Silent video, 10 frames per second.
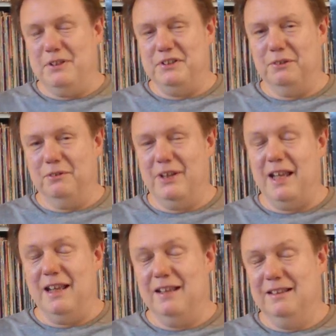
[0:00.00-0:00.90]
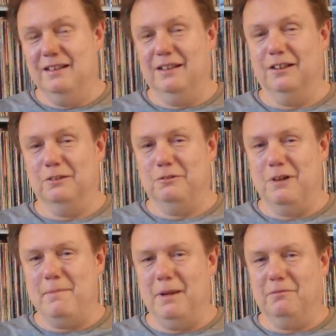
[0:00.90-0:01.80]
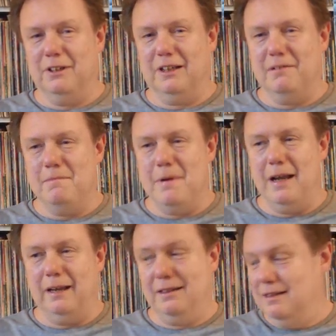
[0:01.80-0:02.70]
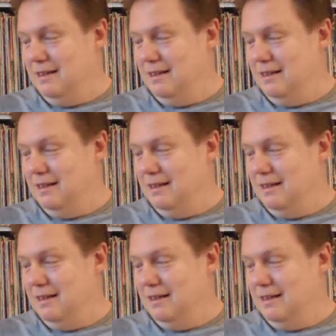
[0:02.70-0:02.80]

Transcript: is still there, I'll grab it when I come back.